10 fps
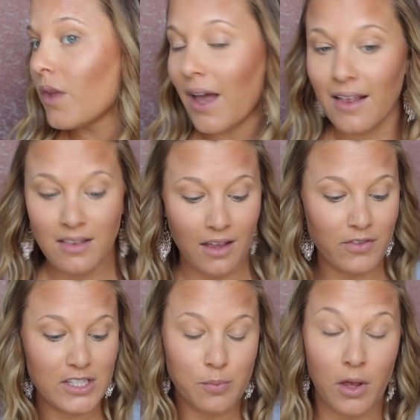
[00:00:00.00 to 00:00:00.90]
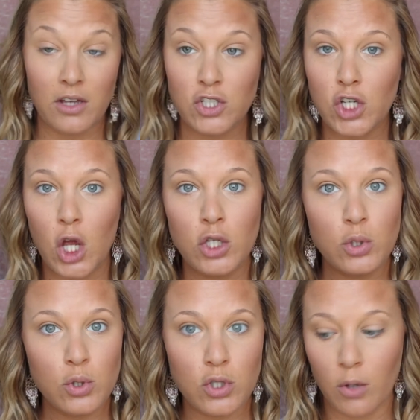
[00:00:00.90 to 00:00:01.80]
I love this blush
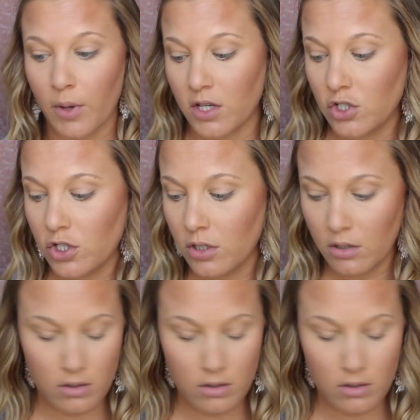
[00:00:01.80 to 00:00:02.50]
so much.